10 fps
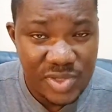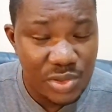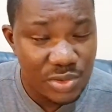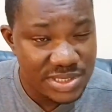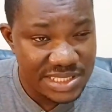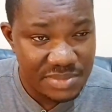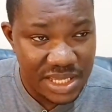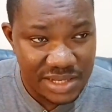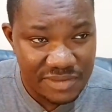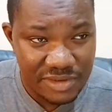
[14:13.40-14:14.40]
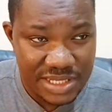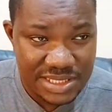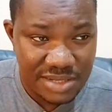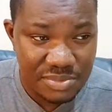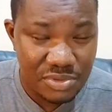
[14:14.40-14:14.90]
Osimhen, for
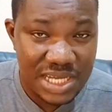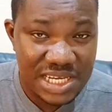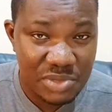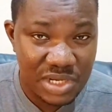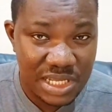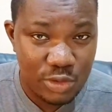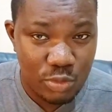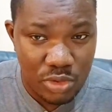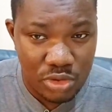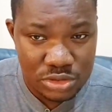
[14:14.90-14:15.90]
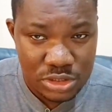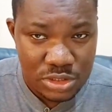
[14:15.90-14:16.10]
example, Ademola Lookman.